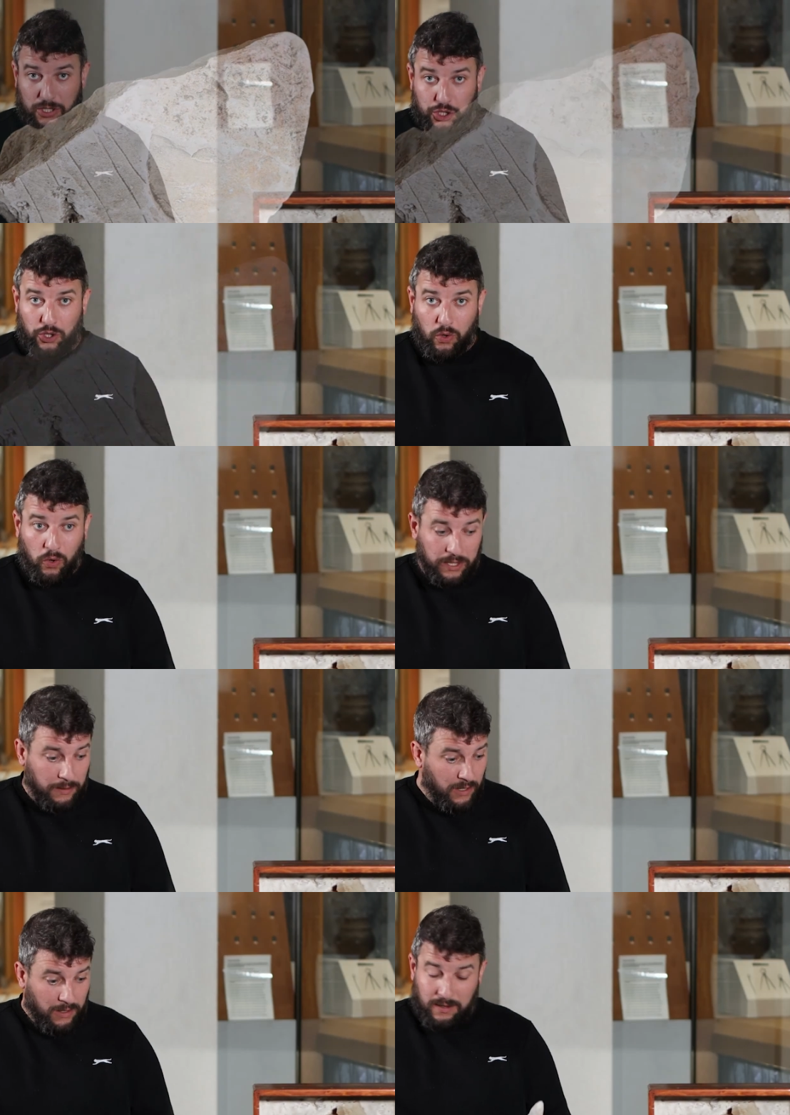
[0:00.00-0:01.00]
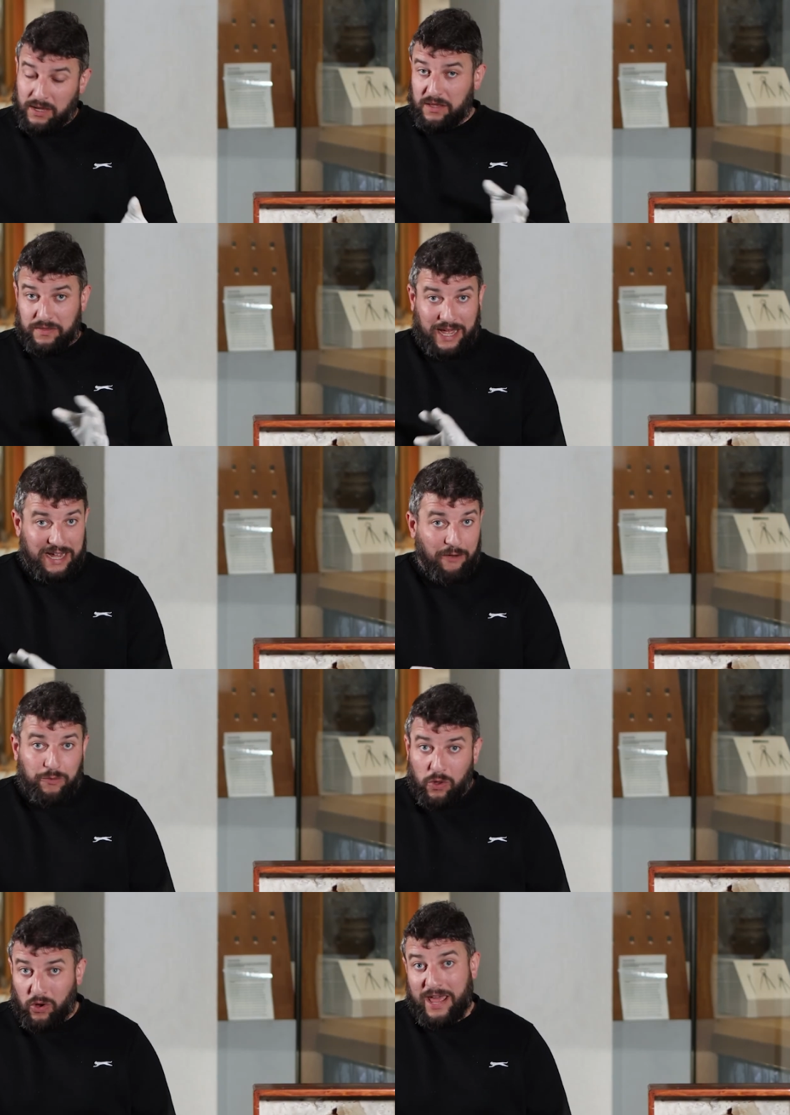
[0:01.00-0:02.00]
the chalk, that have
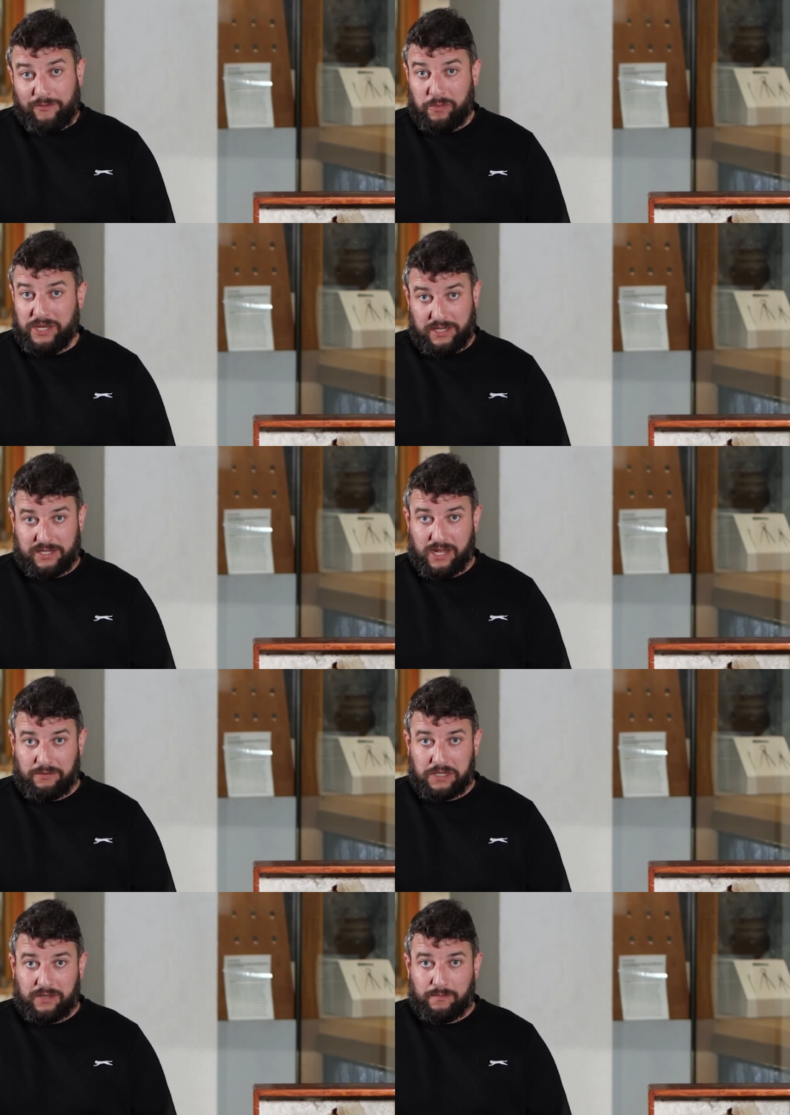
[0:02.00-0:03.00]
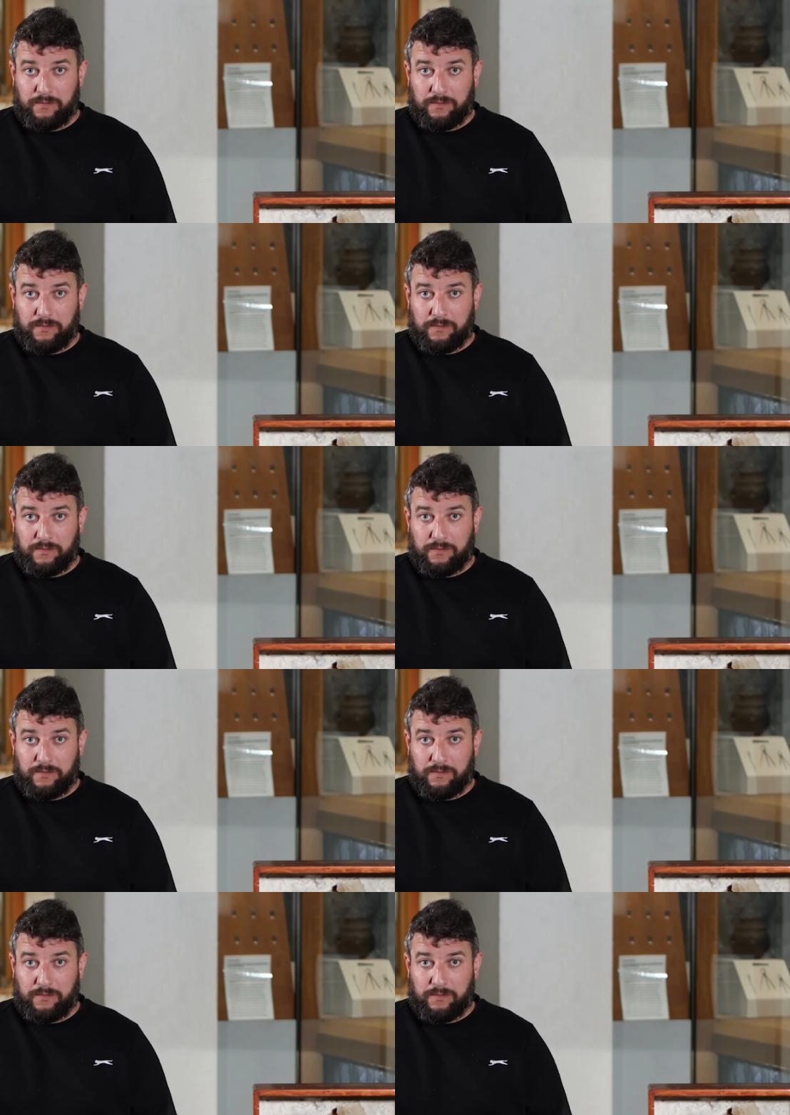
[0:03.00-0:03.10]
not ever been discovered.